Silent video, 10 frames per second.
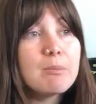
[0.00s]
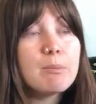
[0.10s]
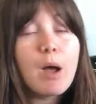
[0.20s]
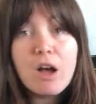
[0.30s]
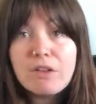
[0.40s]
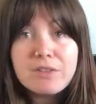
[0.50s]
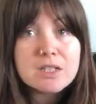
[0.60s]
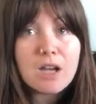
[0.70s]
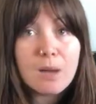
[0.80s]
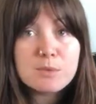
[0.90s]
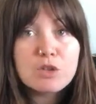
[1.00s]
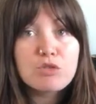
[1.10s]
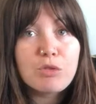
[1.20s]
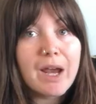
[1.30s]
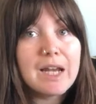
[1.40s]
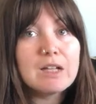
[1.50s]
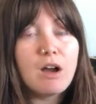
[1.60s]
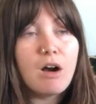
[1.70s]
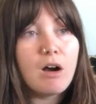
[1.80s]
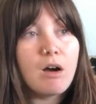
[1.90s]
Perfect times to train
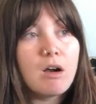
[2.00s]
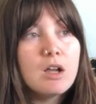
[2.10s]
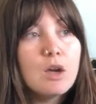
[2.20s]
are